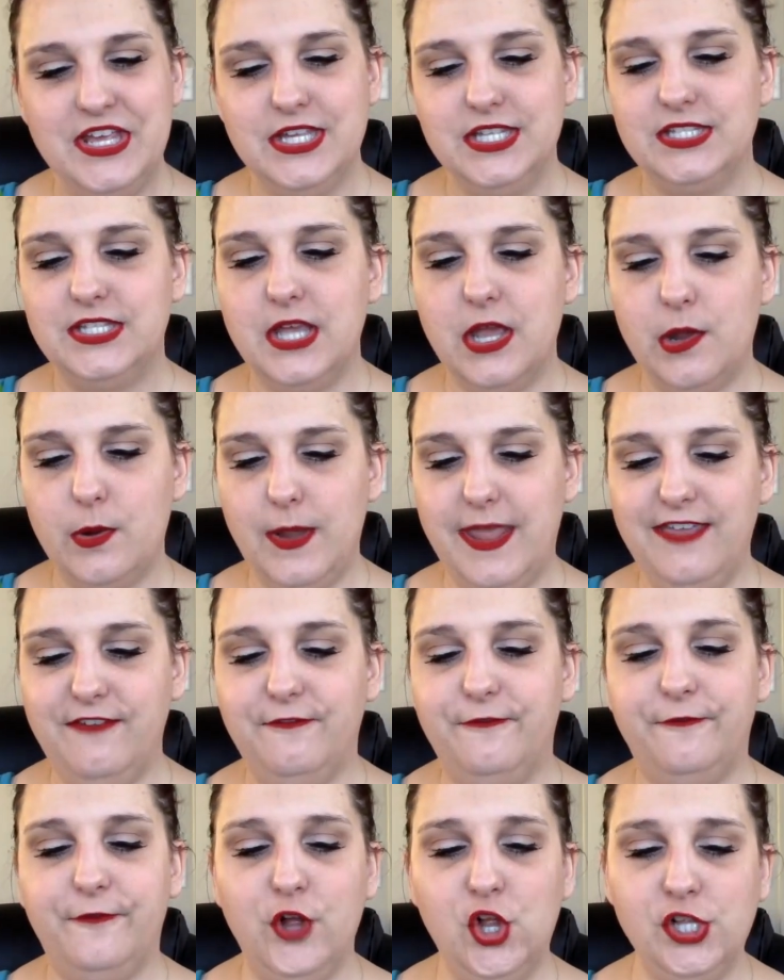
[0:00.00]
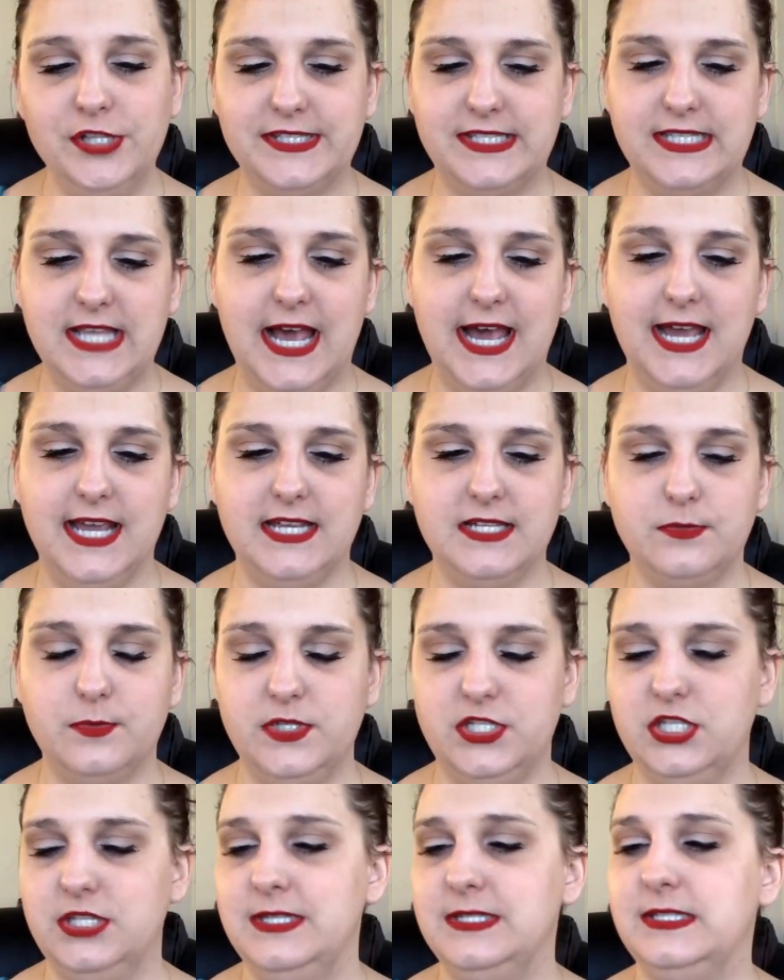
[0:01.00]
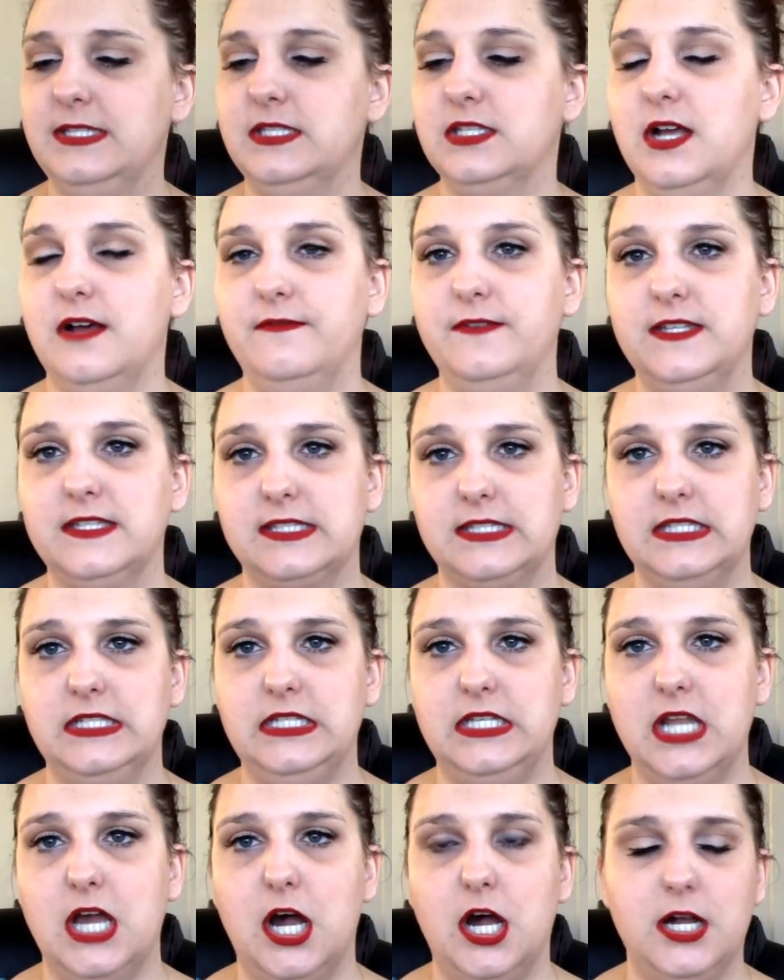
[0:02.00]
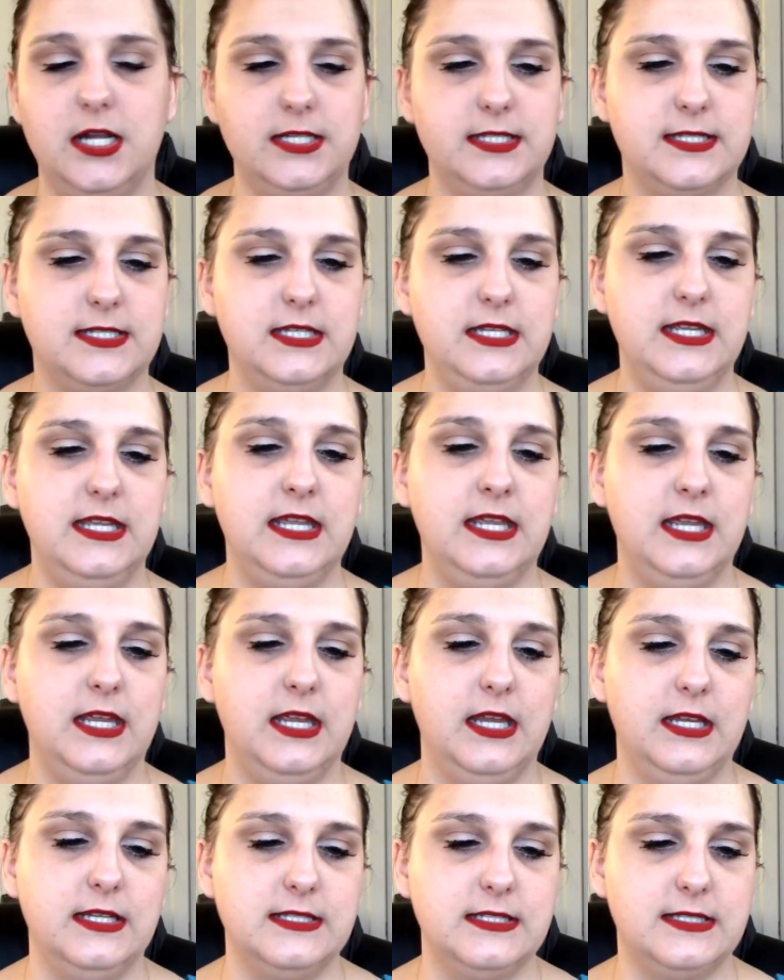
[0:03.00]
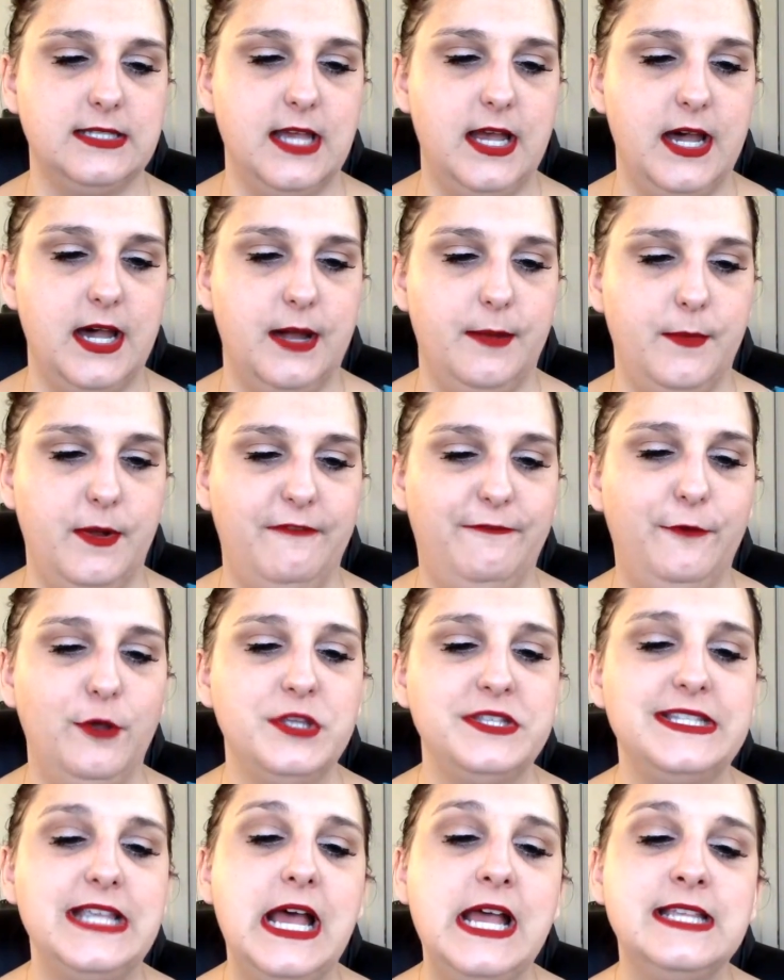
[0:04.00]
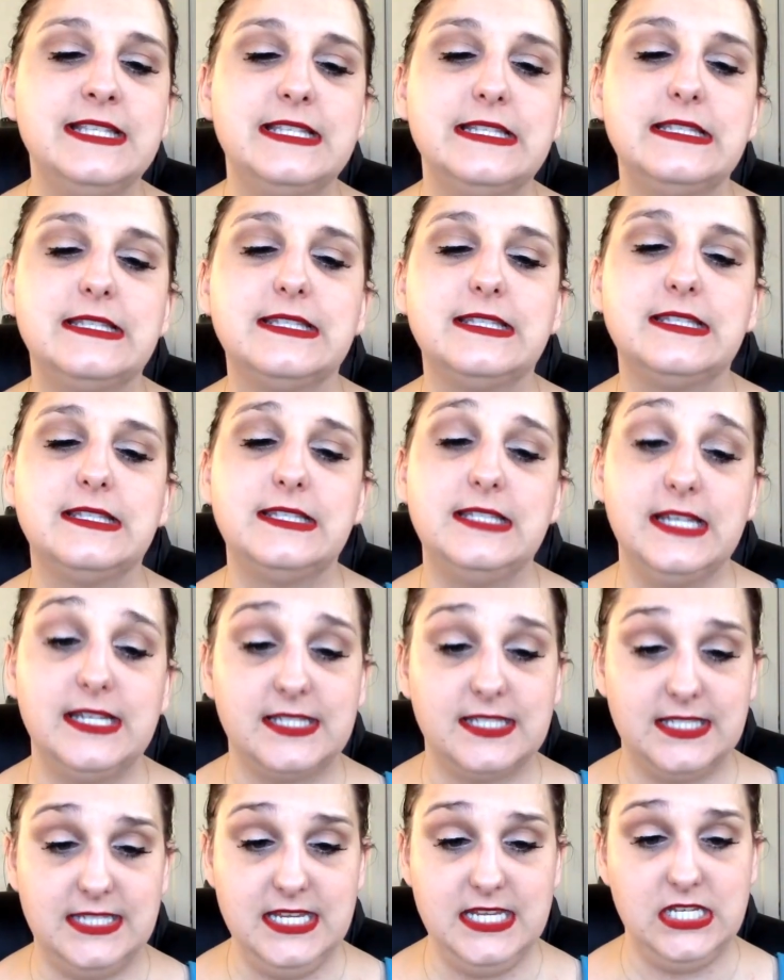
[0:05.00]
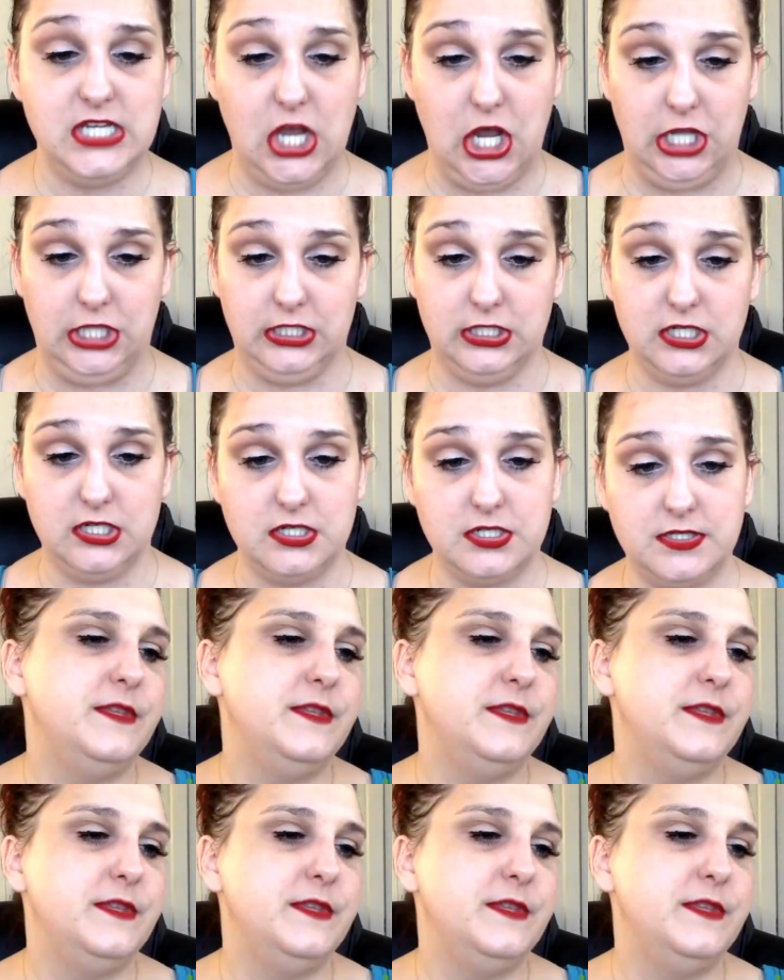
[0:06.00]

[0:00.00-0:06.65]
So a full size, which this is obviously not, is a full size is $60.